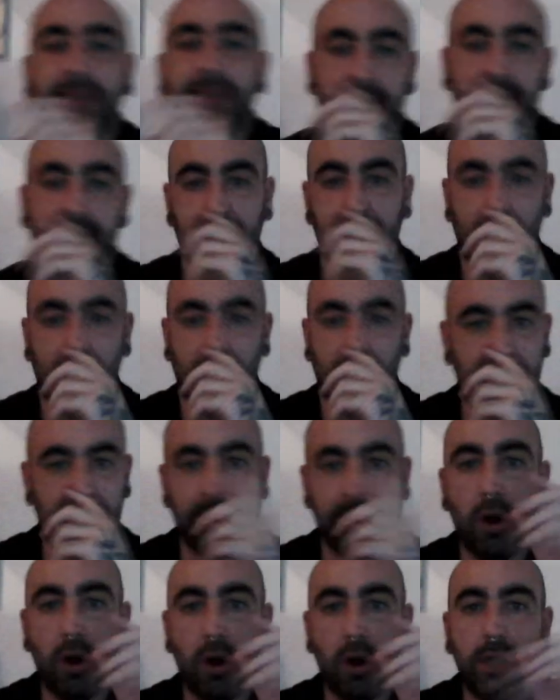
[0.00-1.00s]
Start
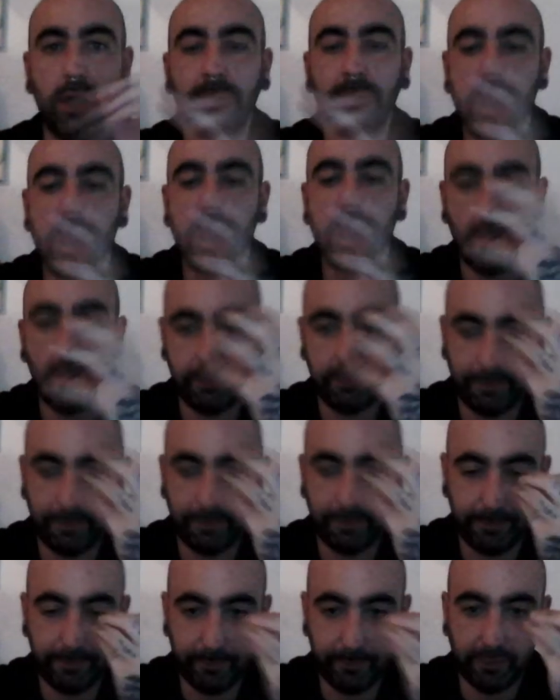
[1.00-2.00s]
small.
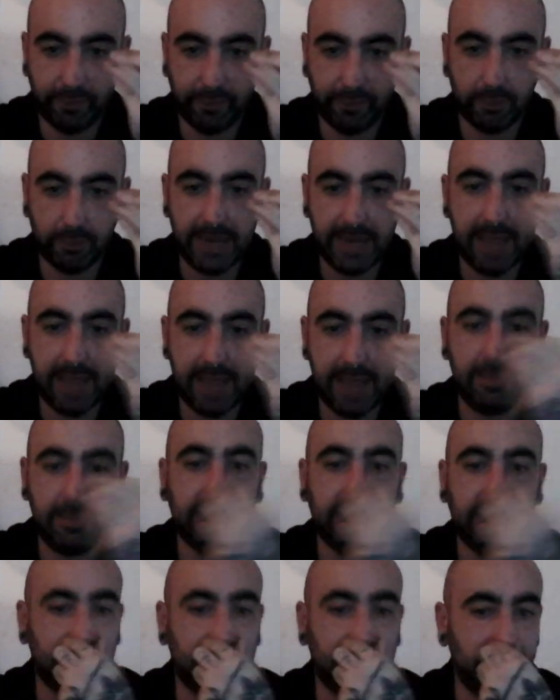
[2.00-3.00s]
Form an
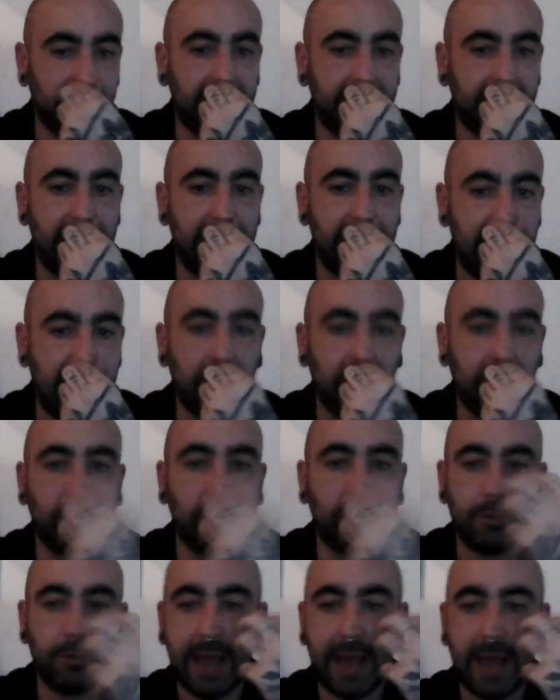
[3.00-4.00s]
image of something in
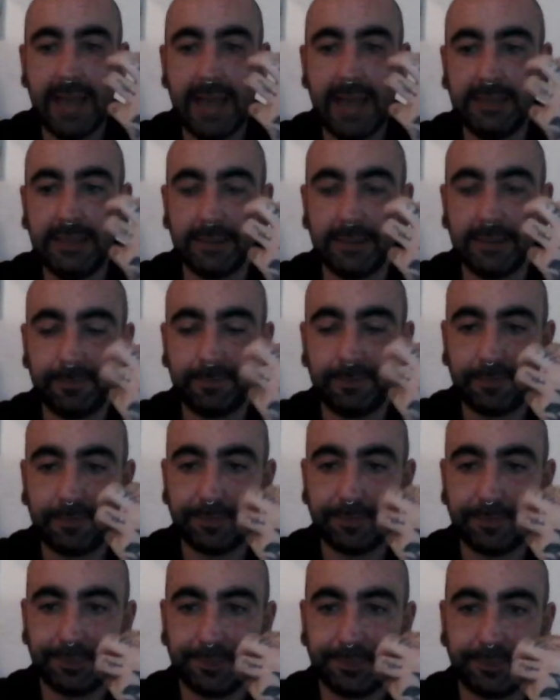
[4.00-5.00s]
your mind,
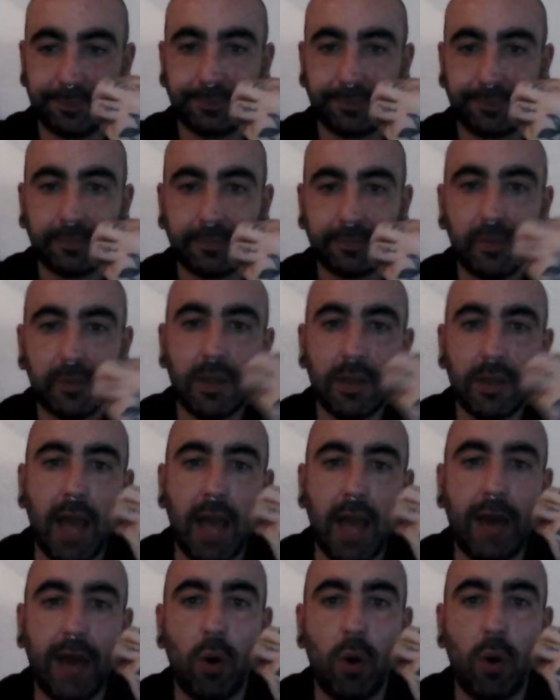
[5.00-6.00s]

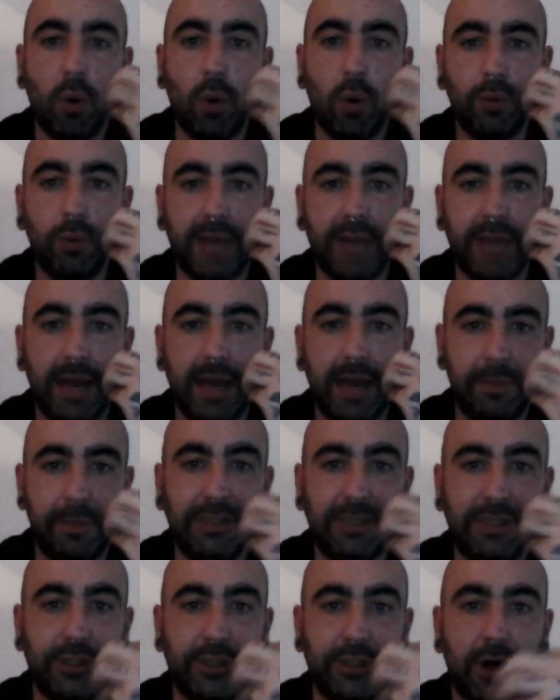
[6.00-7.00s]
and hold that
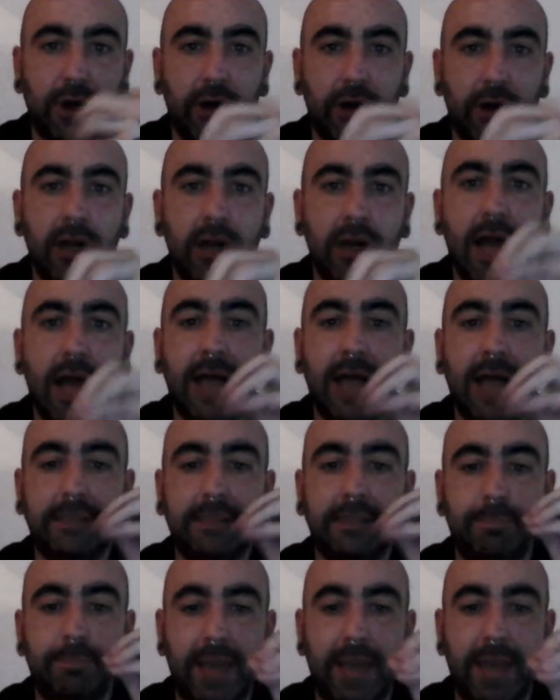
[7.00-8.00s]
image there
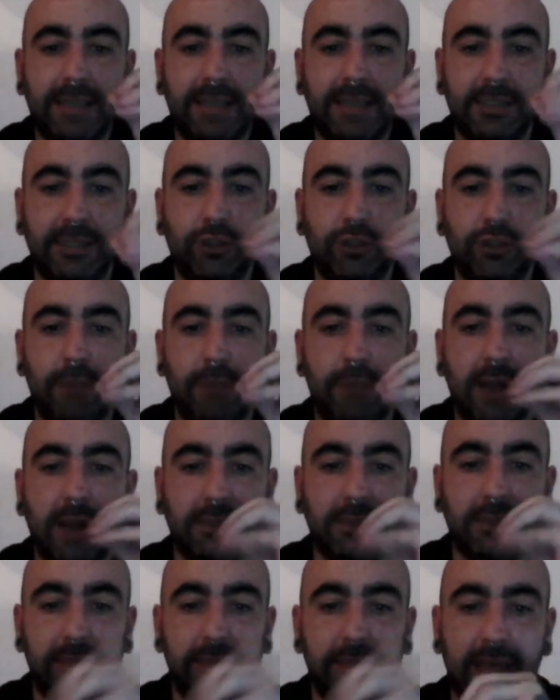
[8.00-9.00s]
as best as you
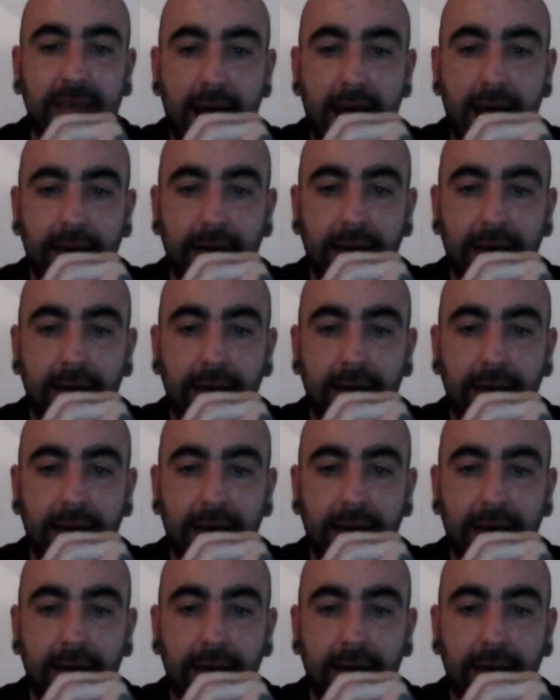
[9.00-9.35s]
possibly can.